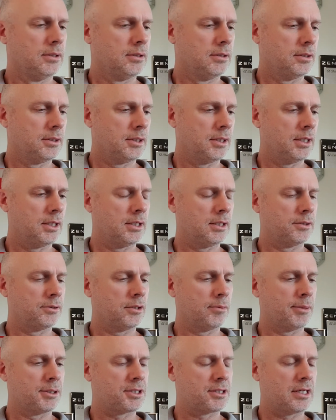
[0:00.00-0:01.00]

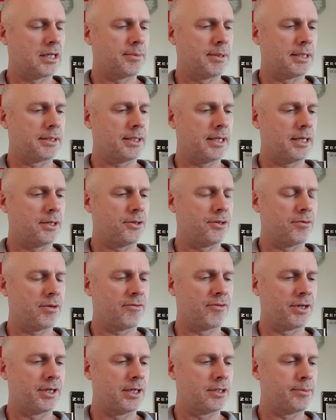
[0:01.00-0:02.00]
Not much to say about that.
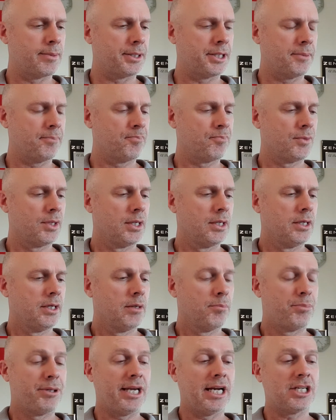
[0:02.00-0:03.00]
Everyone knows about them.
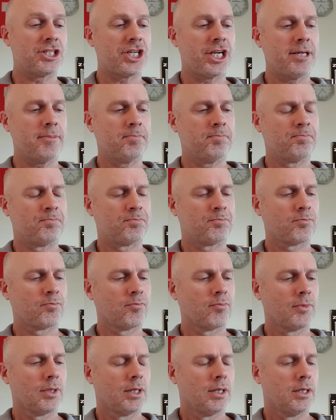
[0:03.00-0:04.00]
Piaget,
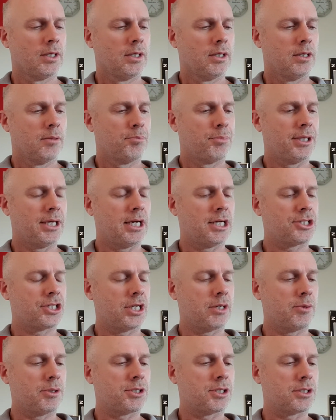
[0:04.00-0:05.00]

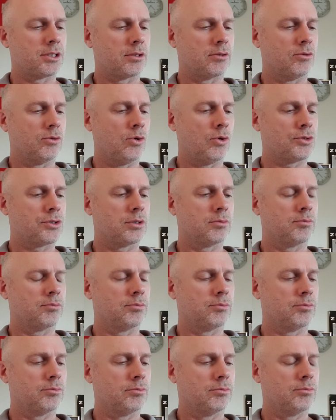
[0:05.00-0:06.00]
which is an
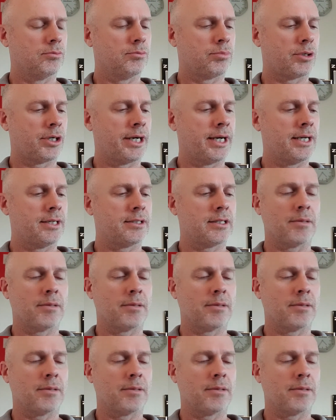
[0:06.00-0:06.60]
awesome brand